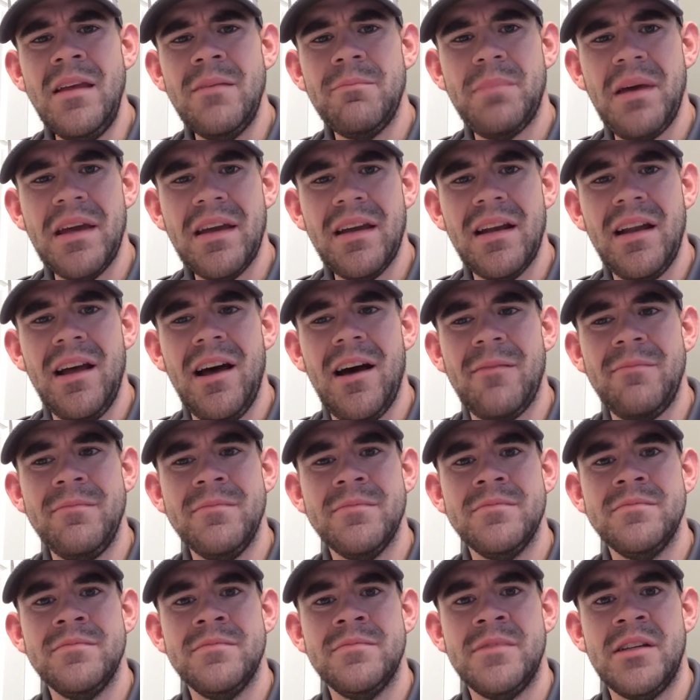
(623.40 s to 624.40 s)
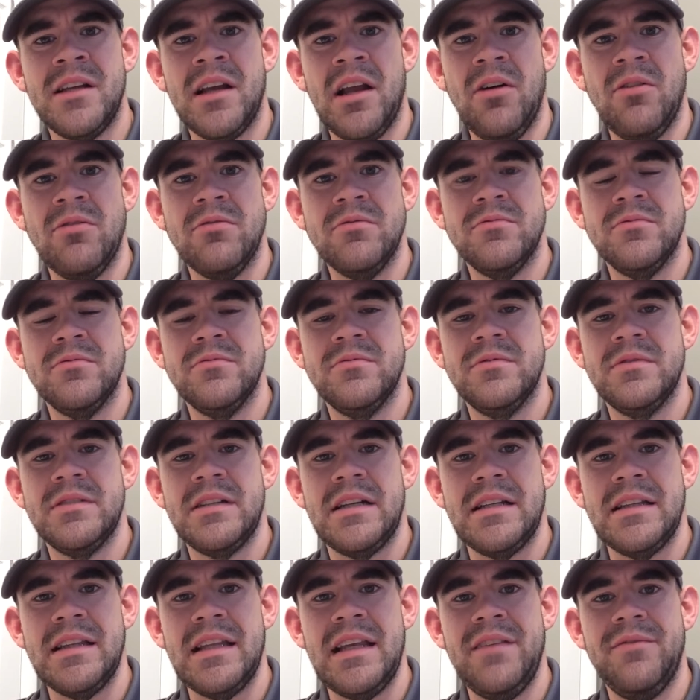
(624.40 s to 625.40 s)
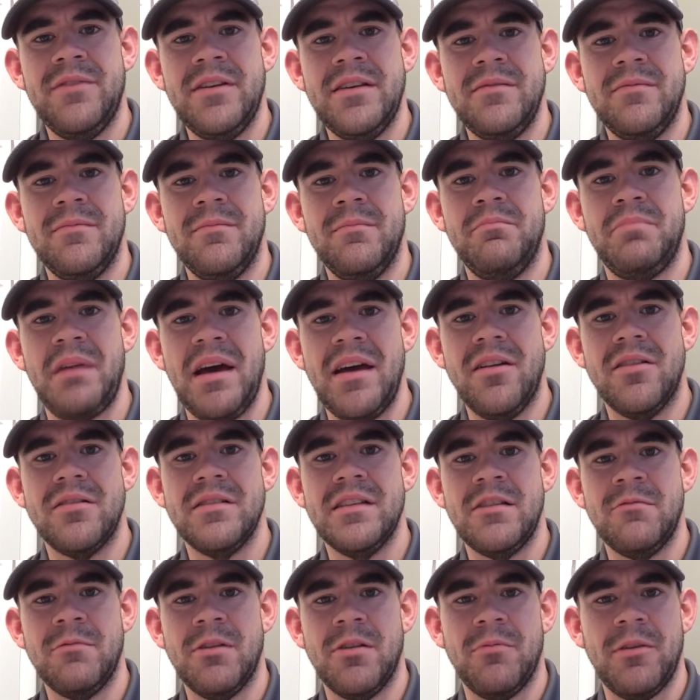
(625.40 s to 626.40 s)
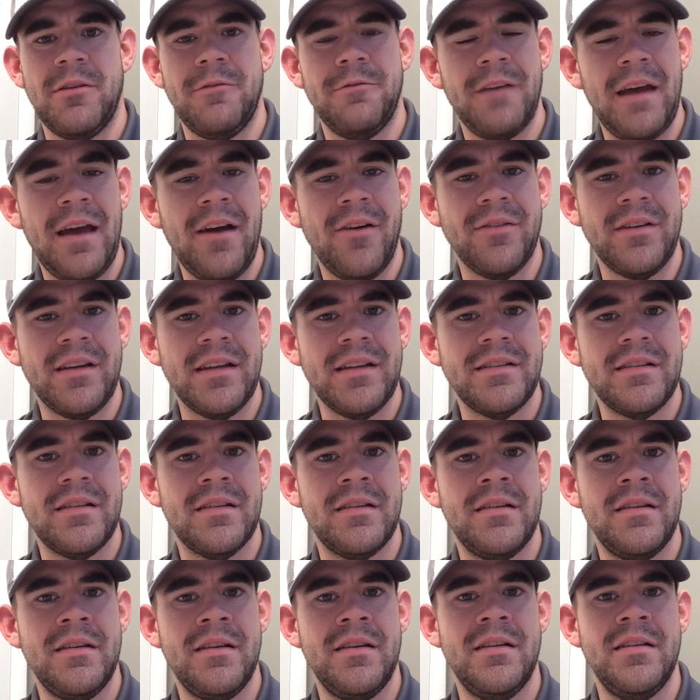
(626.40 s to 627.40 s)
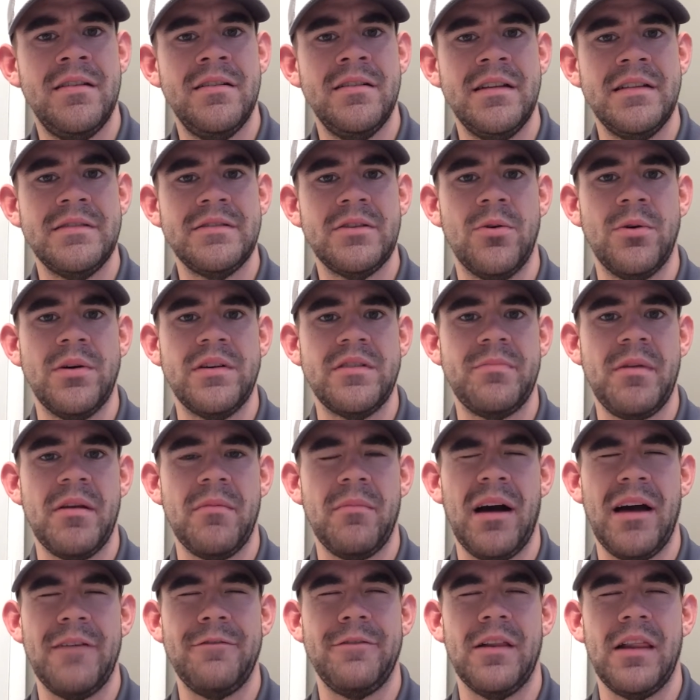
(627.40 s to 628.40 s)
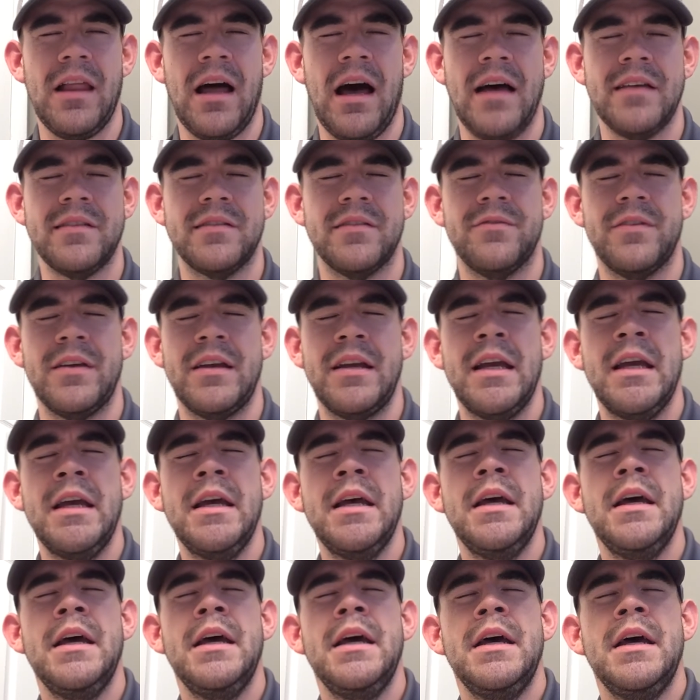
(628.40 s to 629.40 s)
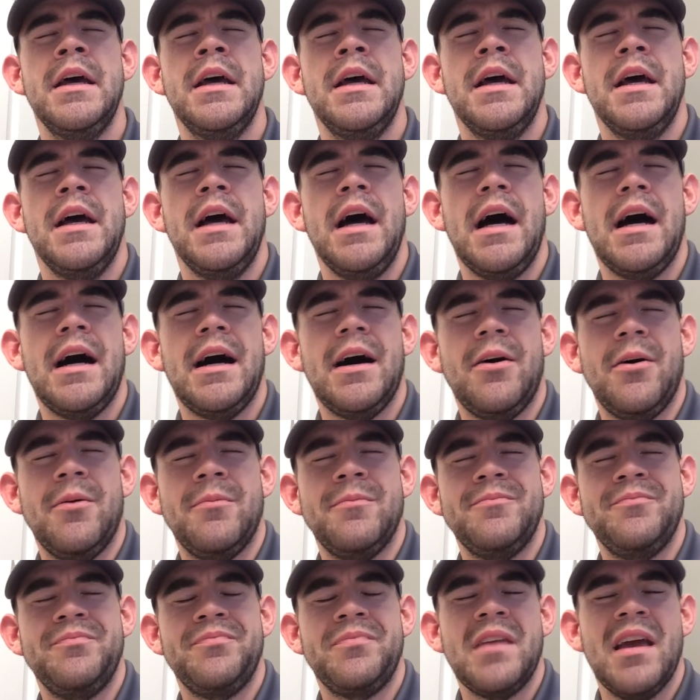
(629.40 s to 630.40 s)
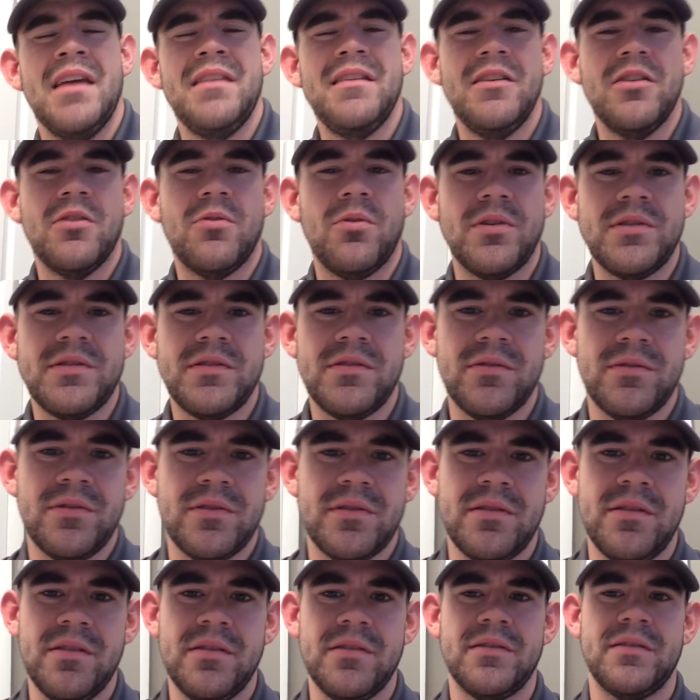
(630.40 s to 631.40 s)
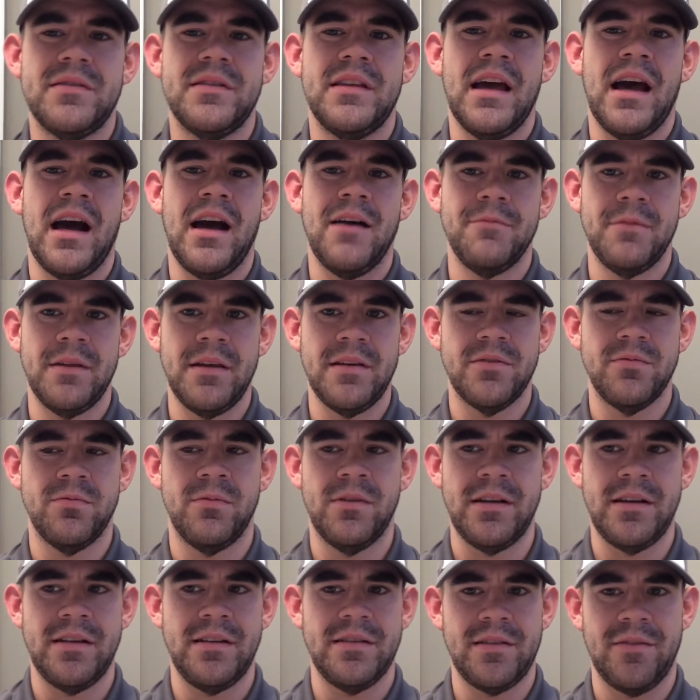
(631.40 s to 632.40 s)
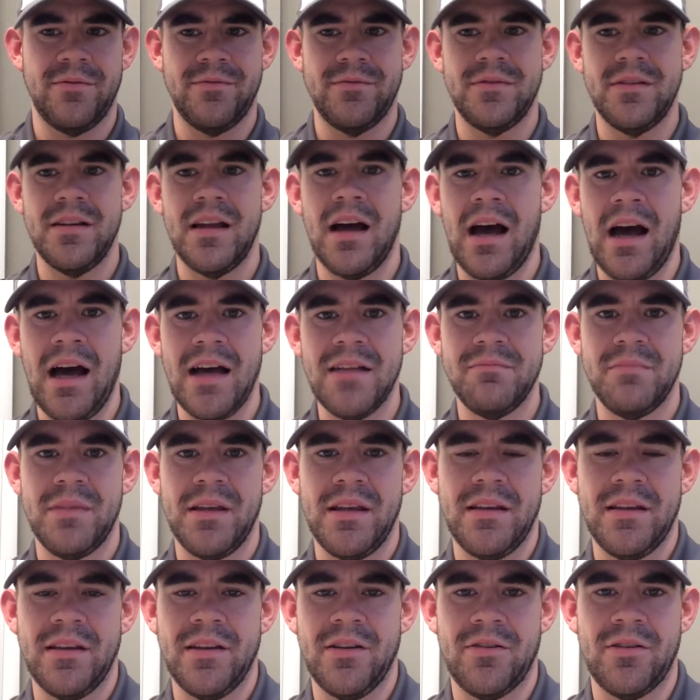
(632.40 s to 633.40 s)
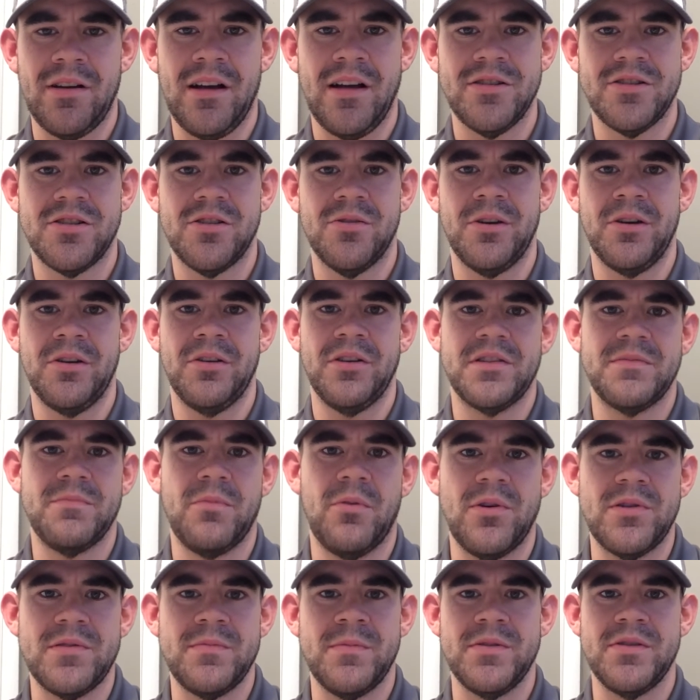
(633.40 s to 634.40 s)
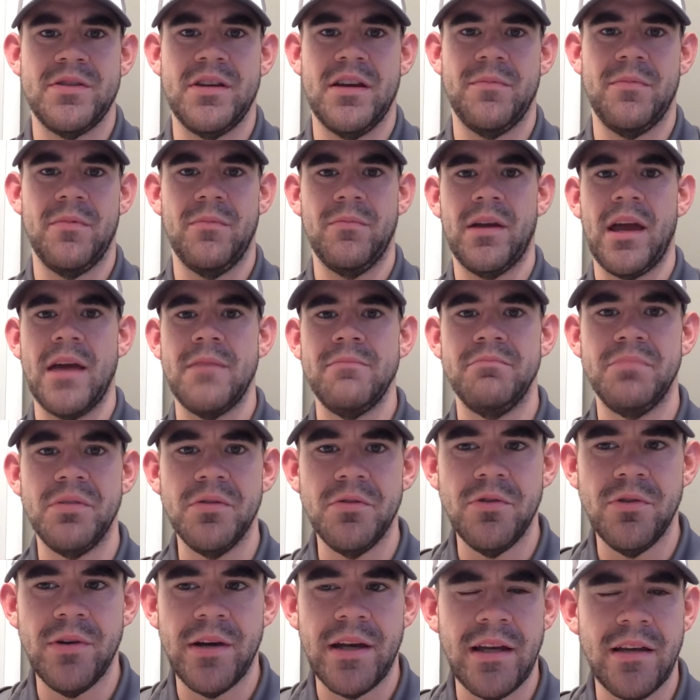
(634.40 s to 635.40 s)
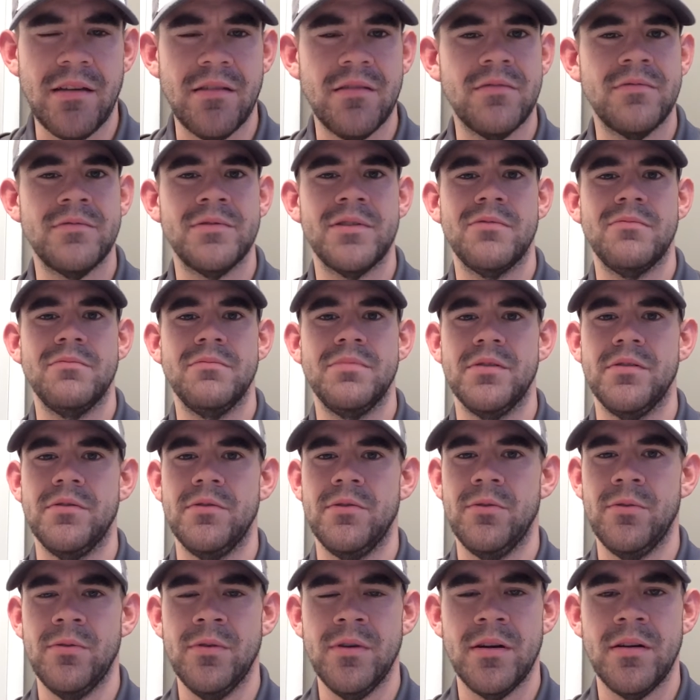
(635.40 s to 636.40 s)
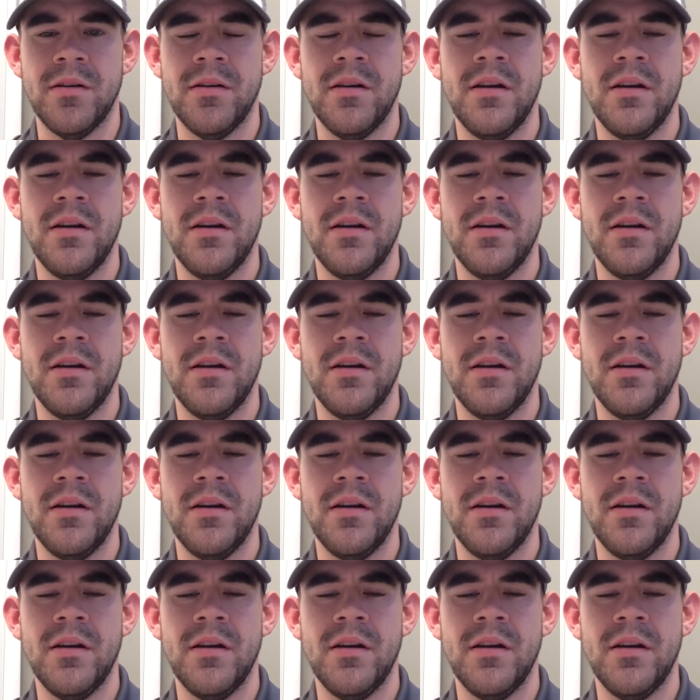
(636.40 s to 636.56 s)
Pick it up. Leave it better than when we found it. It's always been my philosophy. And then, of course, there's the obvious ways of not showing good sportsmanship. Okay, booing. Don't boo.